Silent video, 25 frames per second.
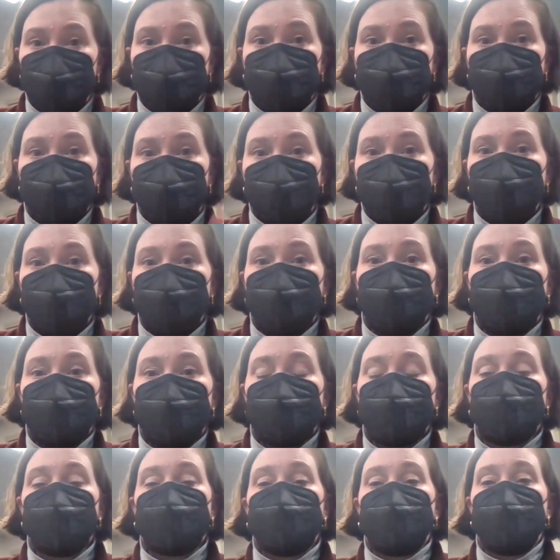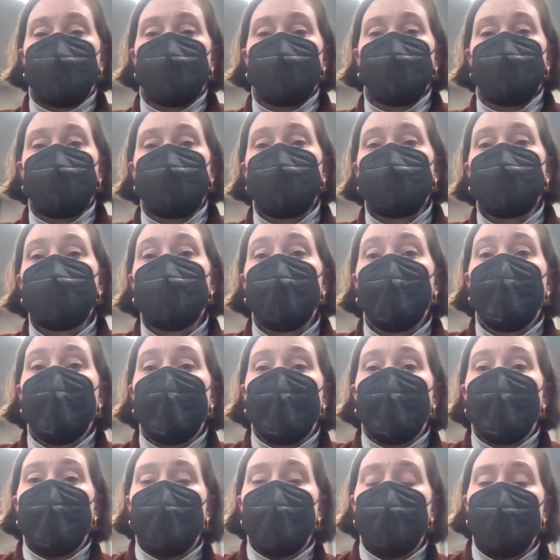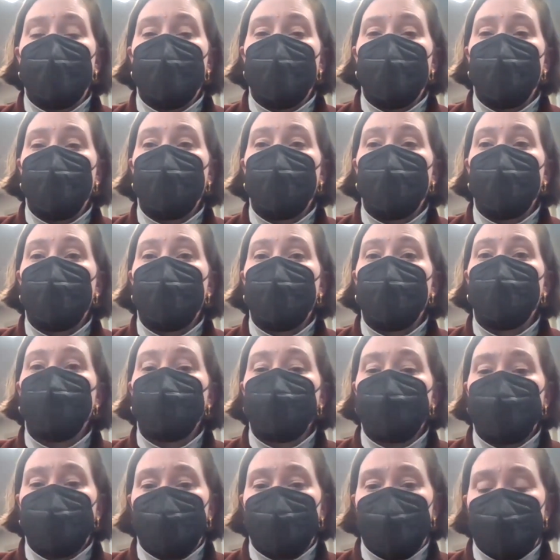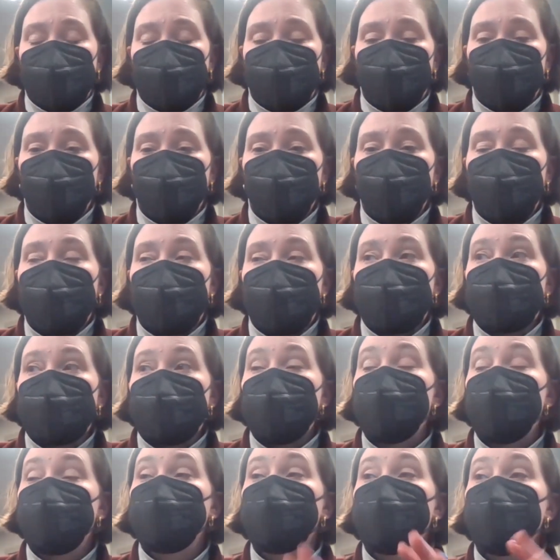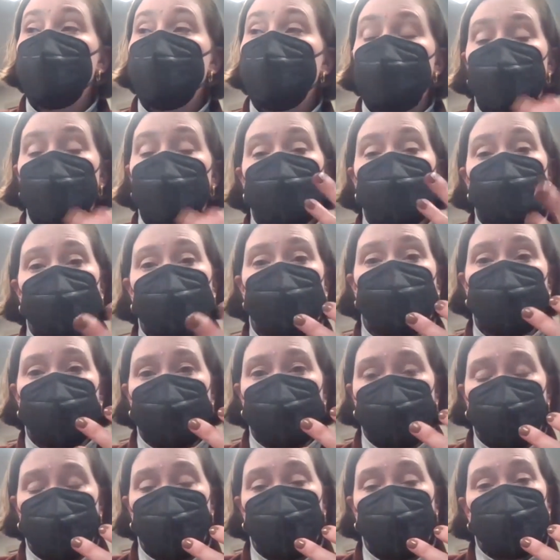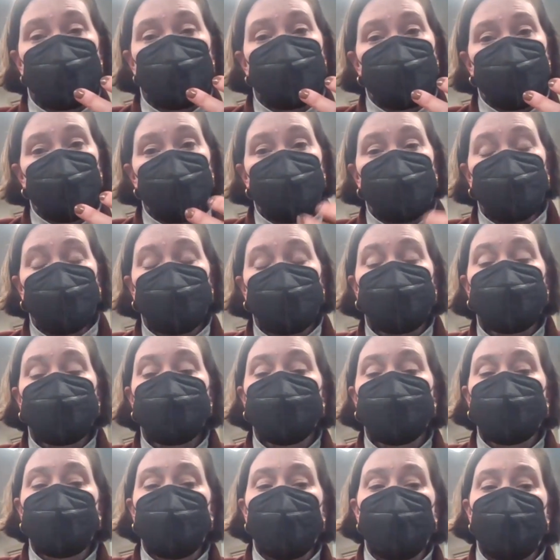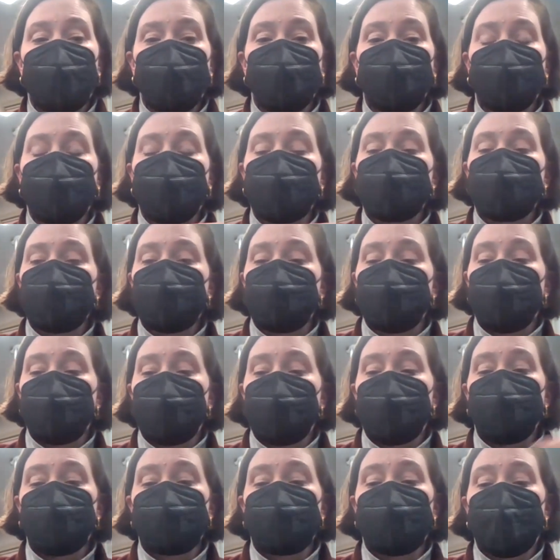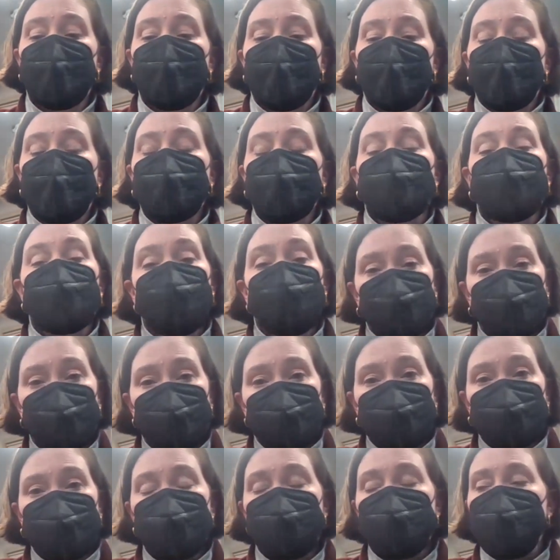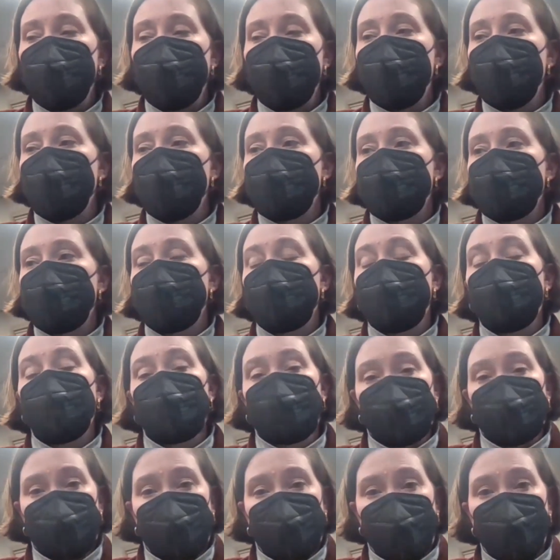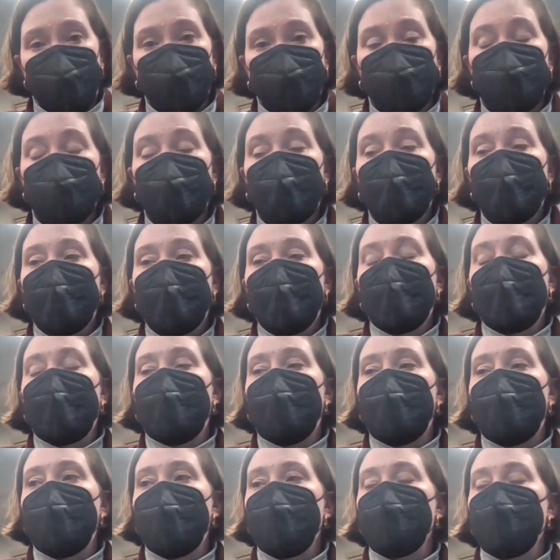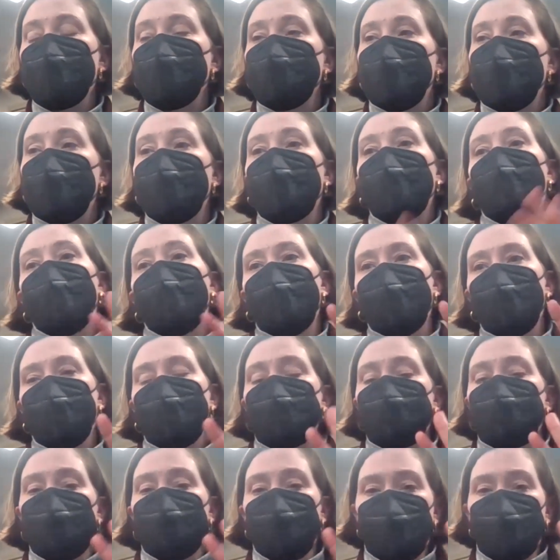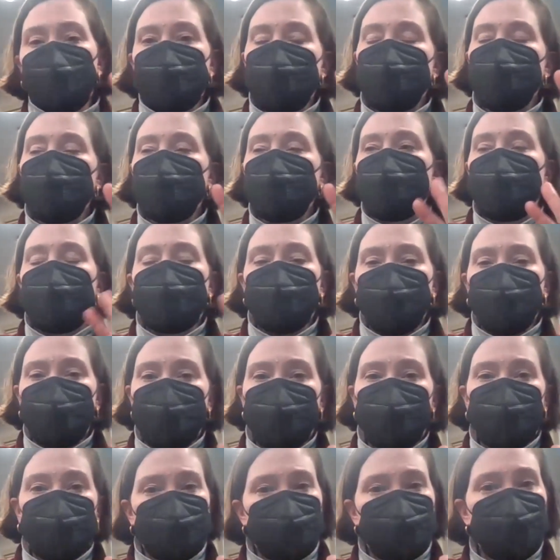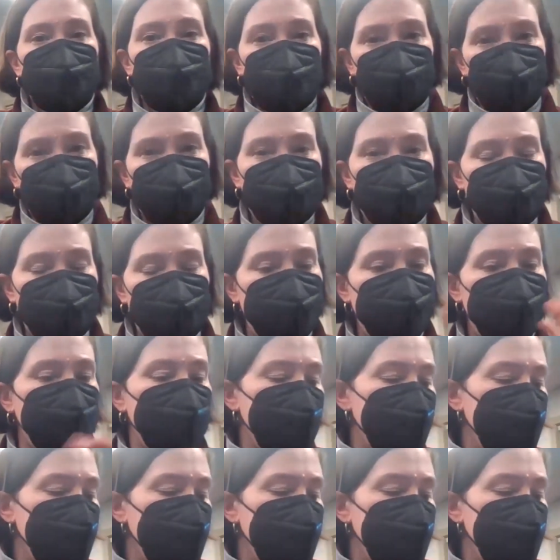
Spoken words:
been sharing with the association for the last several weeks, which goes together into a brochure that describes the district. It describes the town. I always urge them to find pretty pictures, because I think